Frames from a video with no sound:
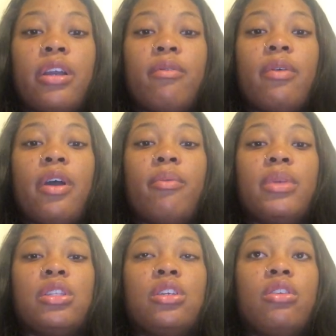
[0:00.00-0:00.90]
It will help
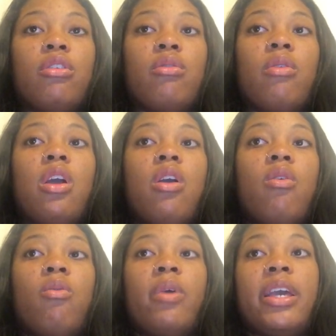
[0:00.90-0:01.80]
me to know
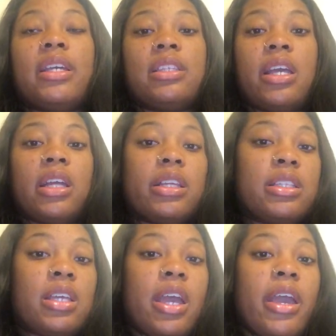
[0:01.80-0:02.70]
what exactly
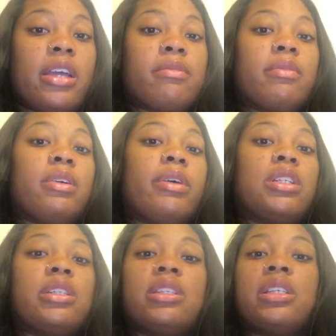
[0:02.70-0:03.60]
to ask, what
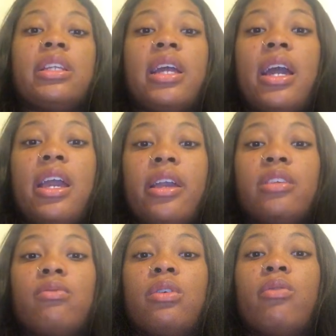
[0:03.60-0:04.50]
questions to not
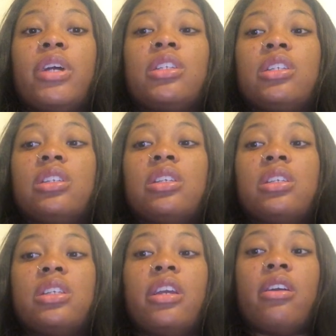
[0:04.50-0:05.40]
ask, what questions to
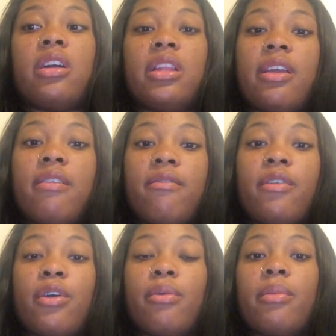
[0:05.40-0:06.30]
steer clear
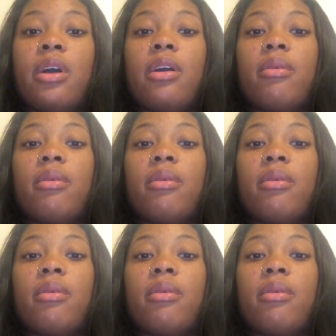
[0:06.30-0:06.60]
from,